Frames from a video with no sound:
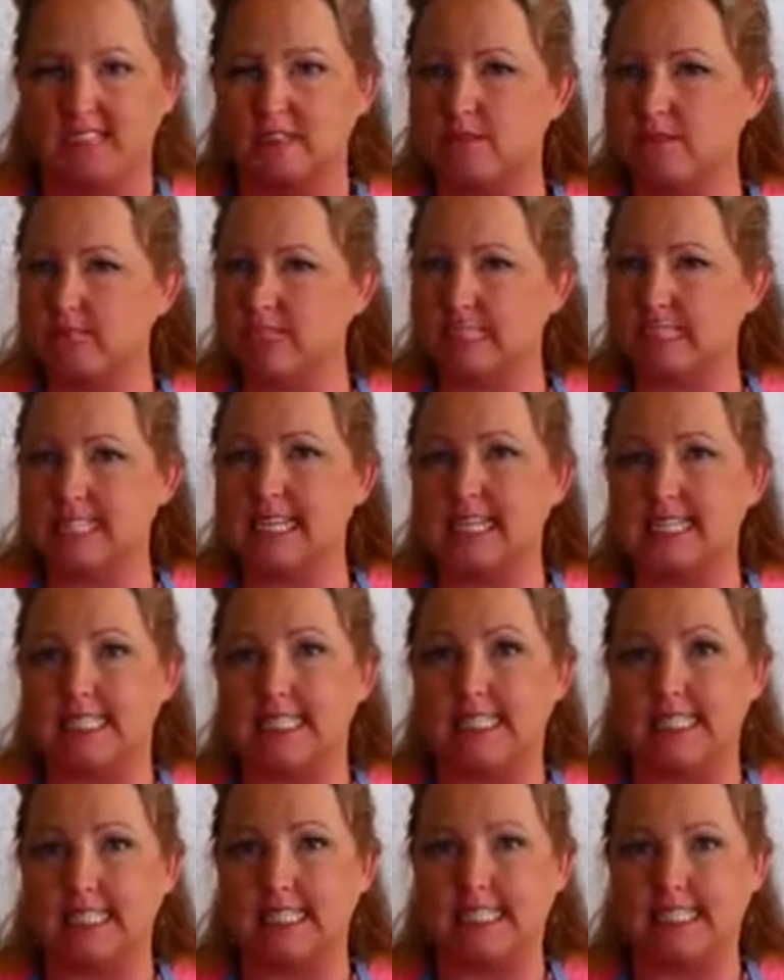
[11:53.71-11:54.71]

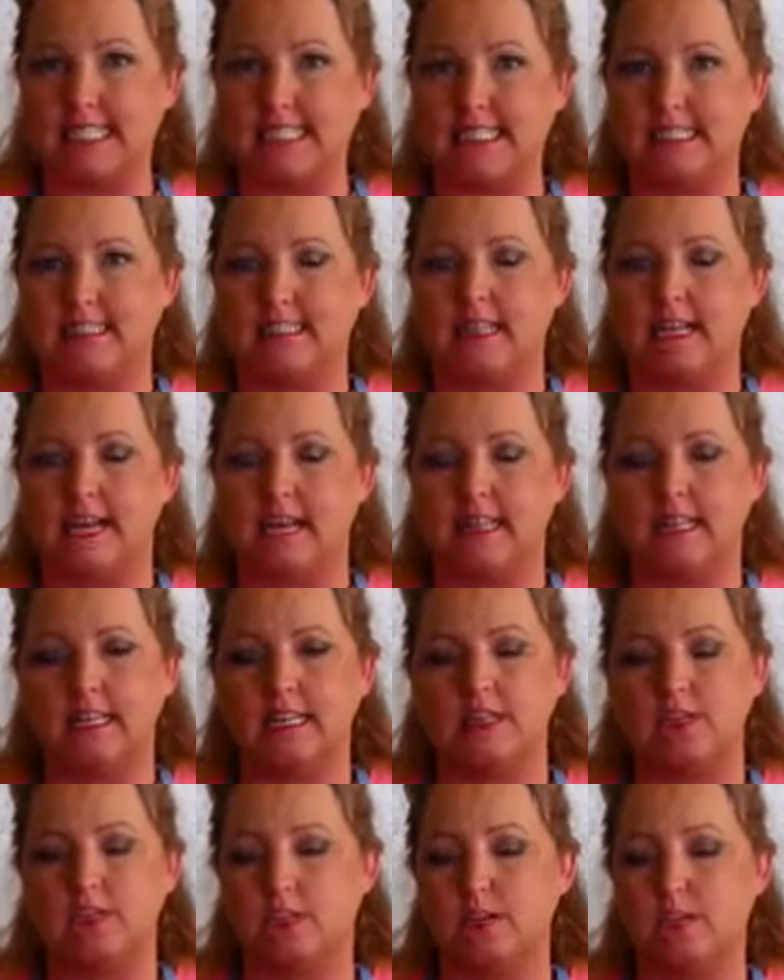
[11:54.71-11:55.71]
That's it. And
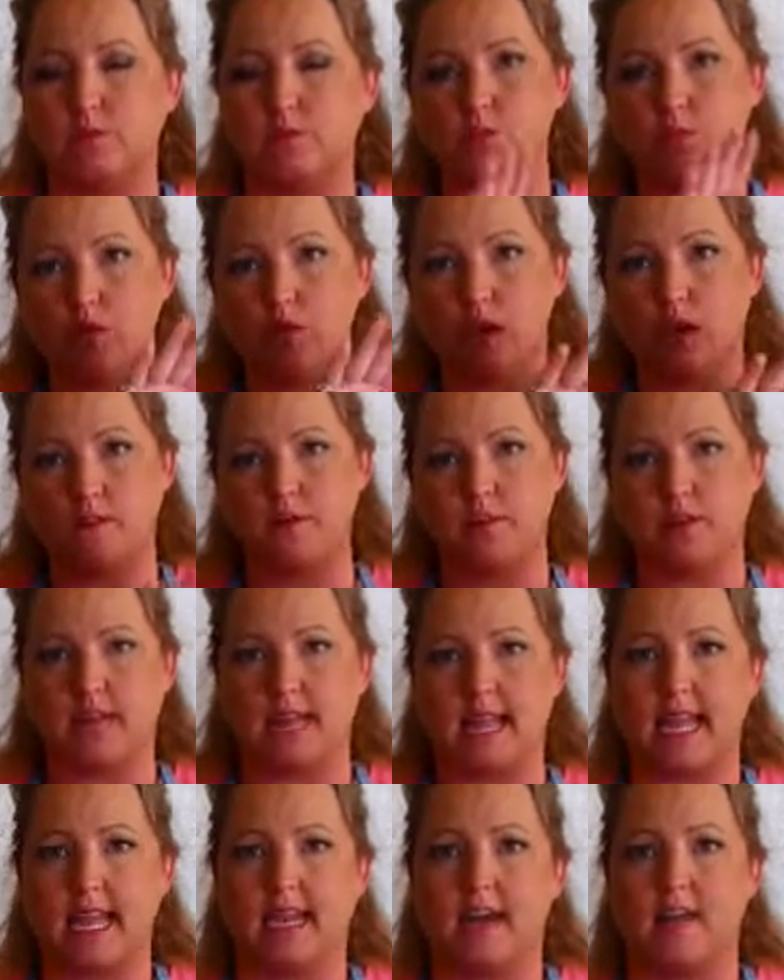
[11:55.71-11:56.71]
then you can rub your
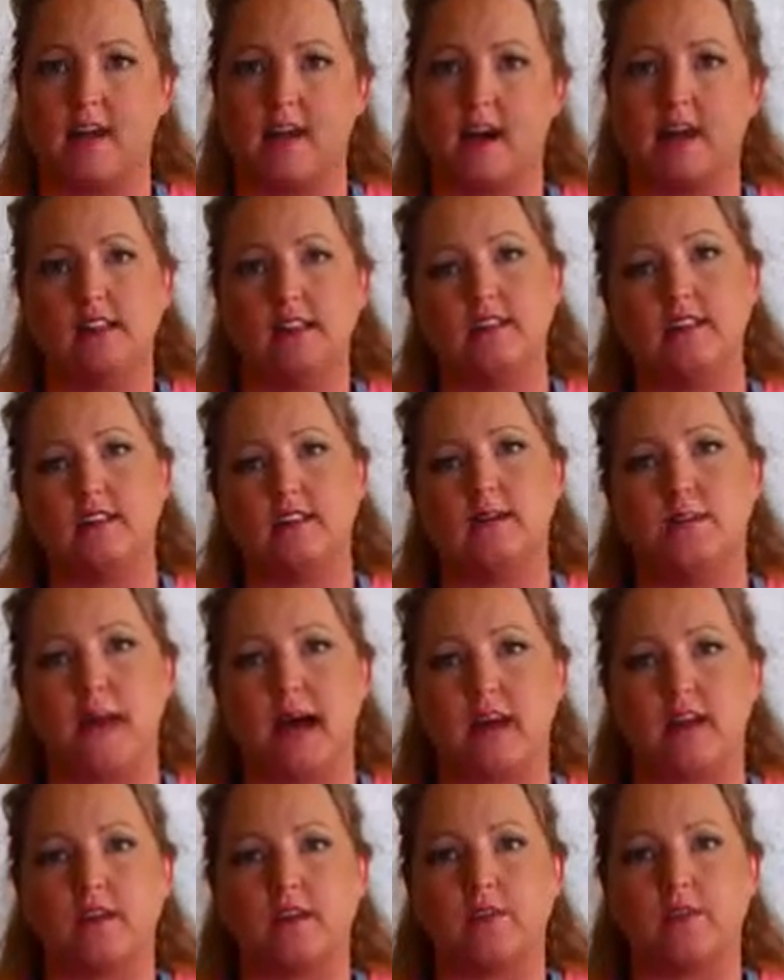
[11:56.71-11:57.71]
hand on the
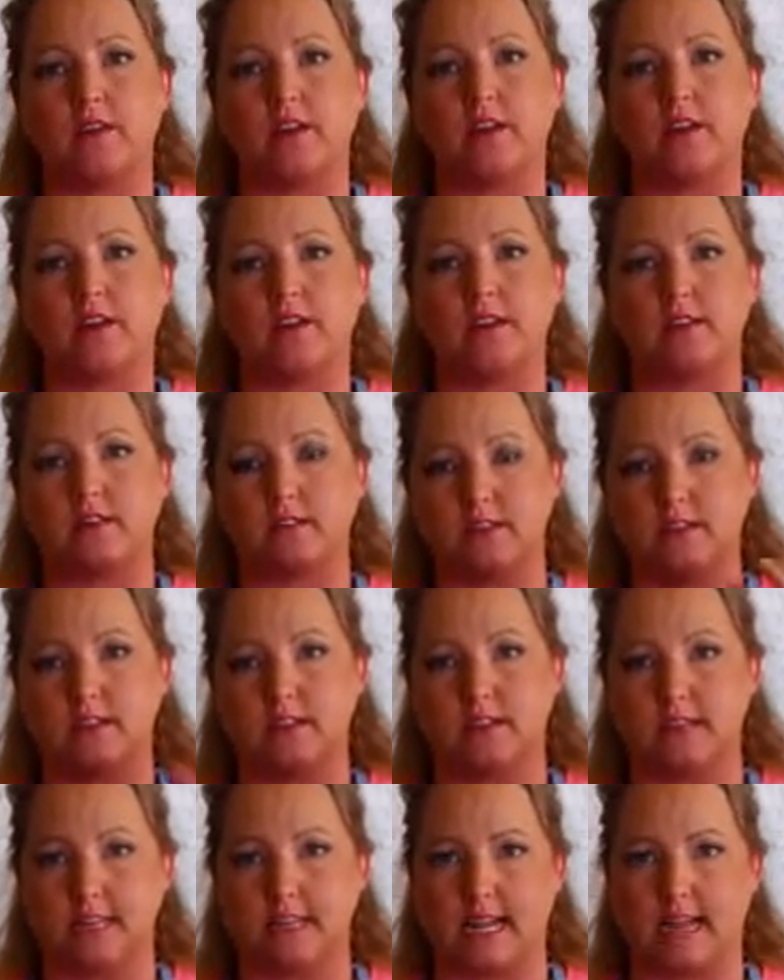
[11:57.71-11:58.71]
back of their
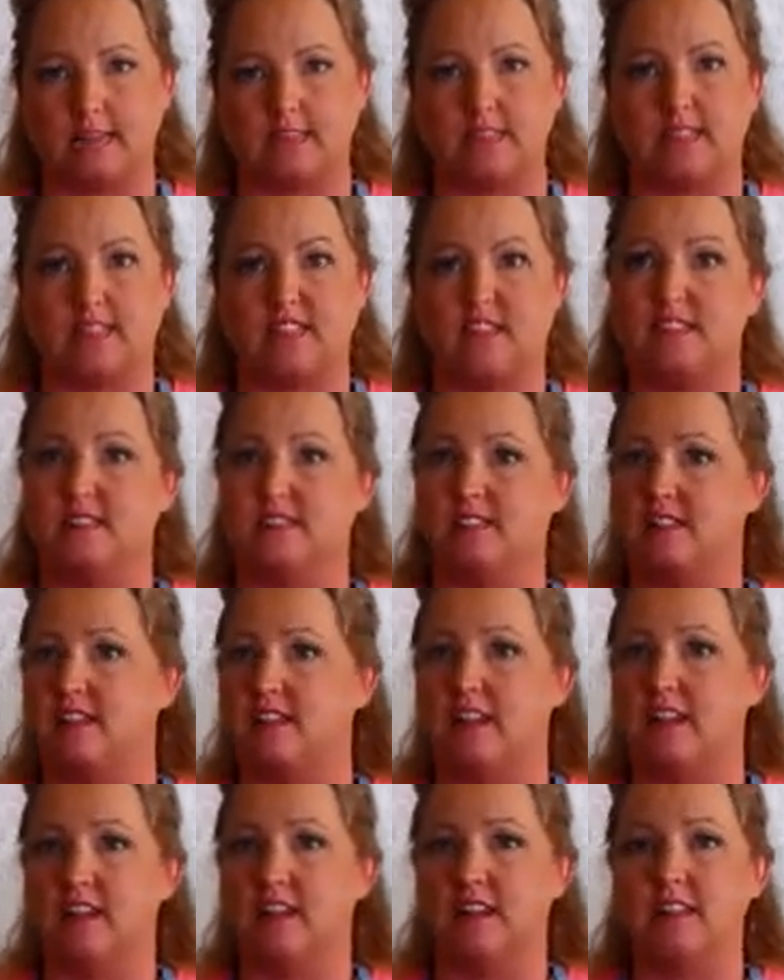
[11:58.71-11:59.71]
necks. And
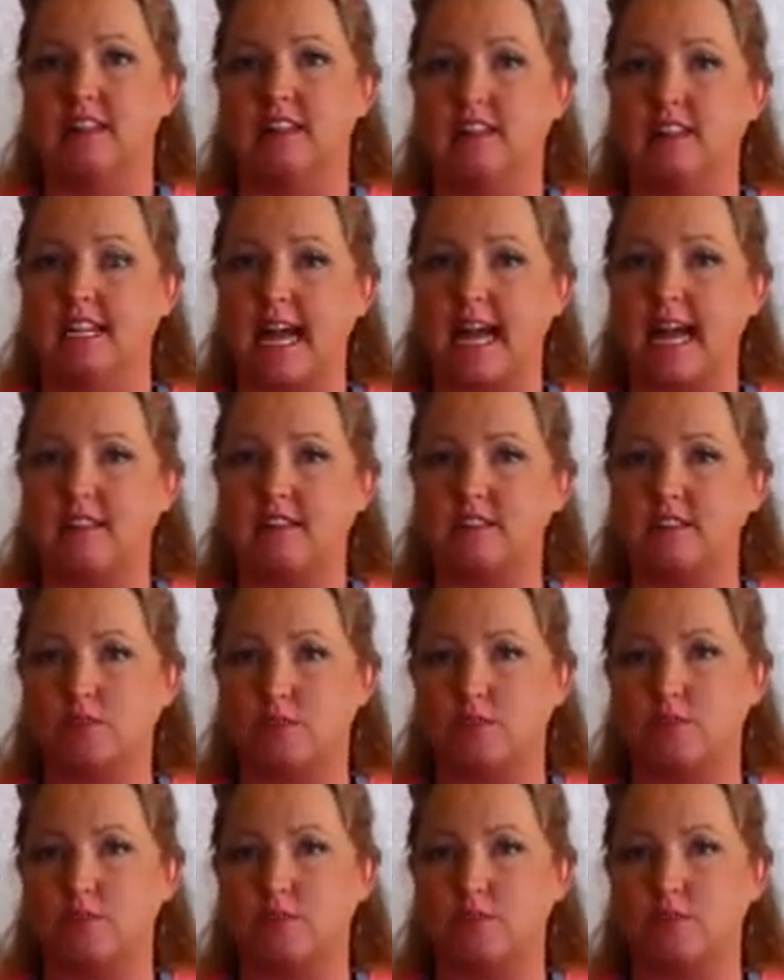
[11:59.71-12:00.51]
the cats